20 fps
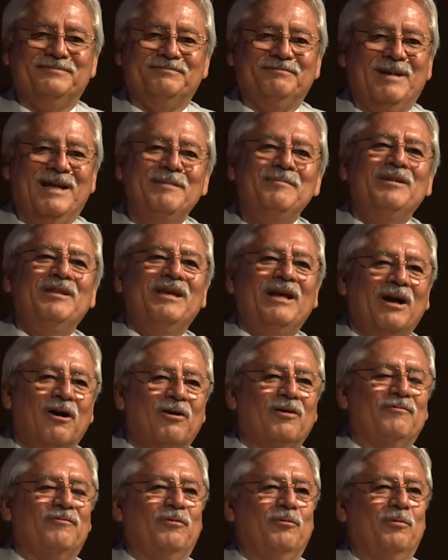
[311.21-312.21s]
maybe they
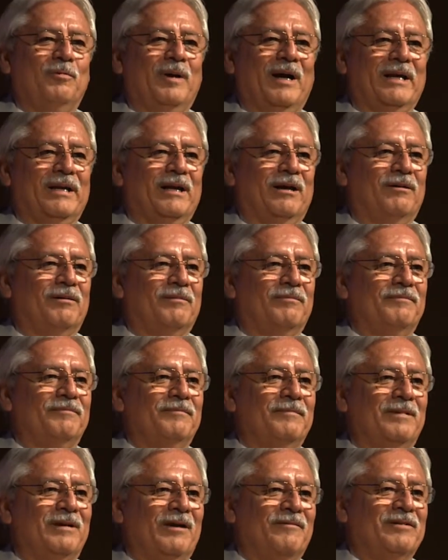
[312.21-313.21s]
are full by now.
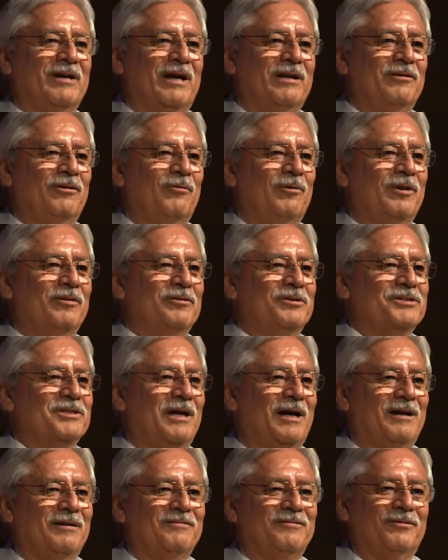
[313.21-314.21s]
I've got no other shot.